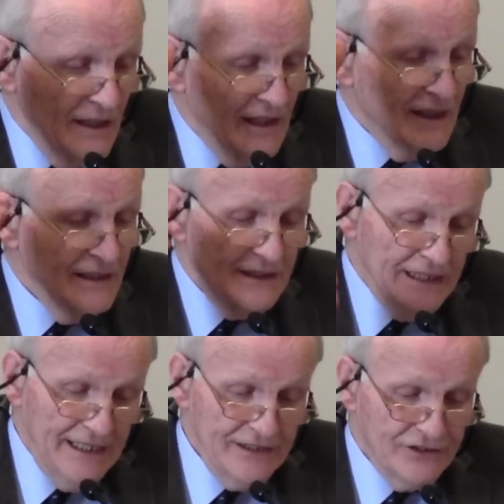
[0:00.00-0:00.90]

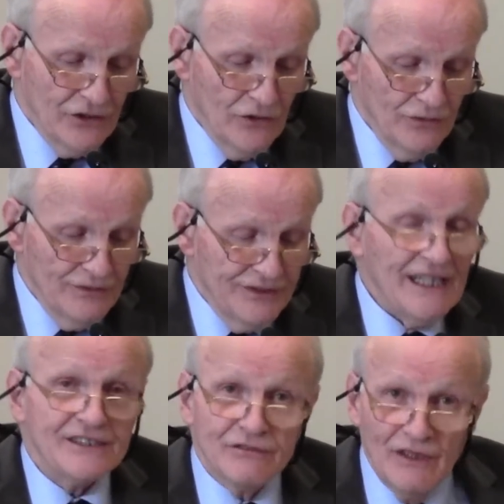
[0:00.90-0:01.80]
And so
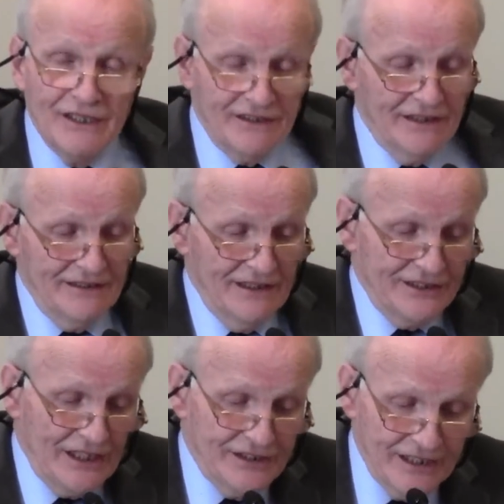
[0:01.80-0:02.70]
that's why,
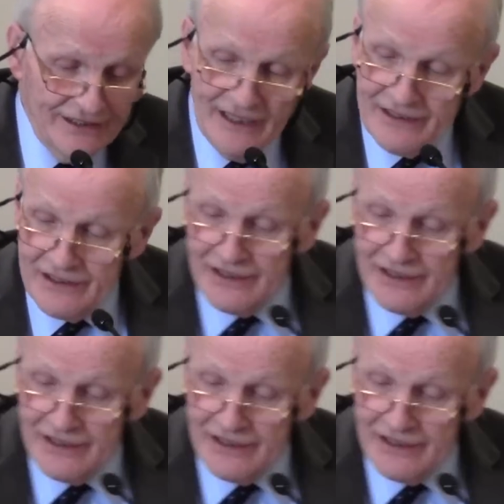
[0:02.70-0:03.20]
as I said, that's the